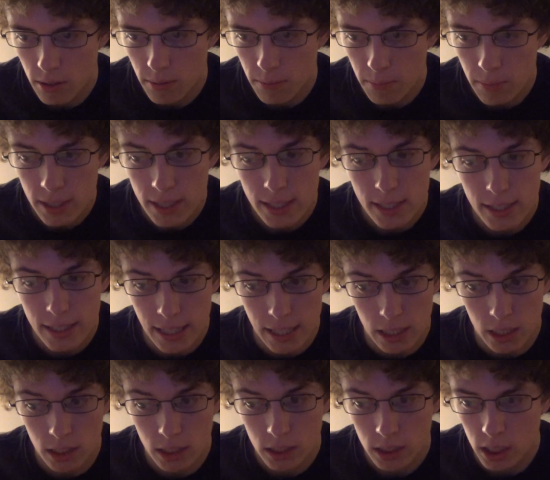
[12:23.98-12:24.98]
Miss
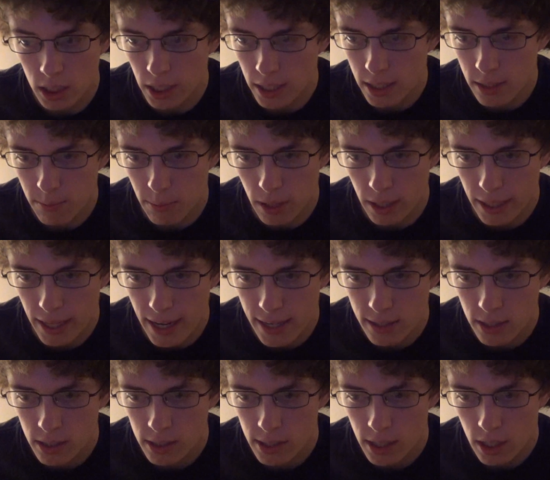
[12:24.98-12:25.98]
Steele? The latest blonde
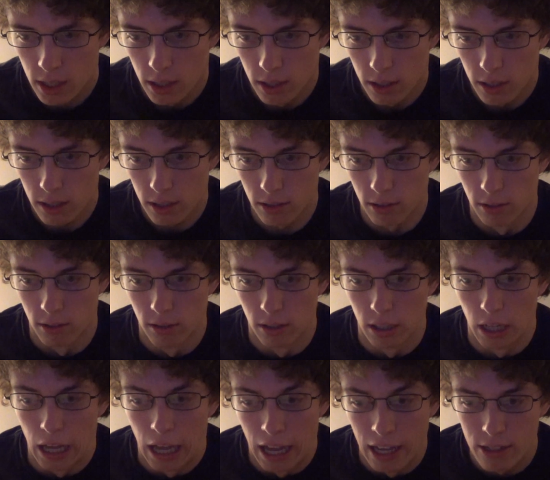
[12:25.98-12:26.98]
asks.
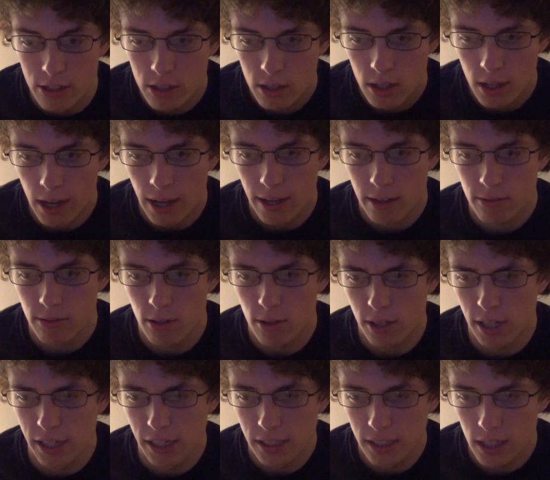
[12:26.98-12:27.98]
Yes! I
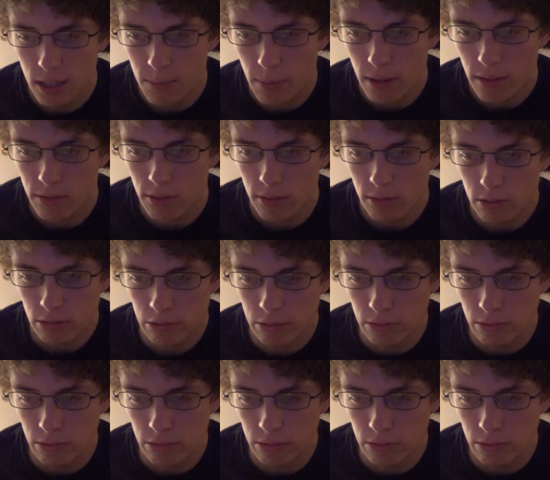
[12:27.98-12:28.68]
croak and clear my throat.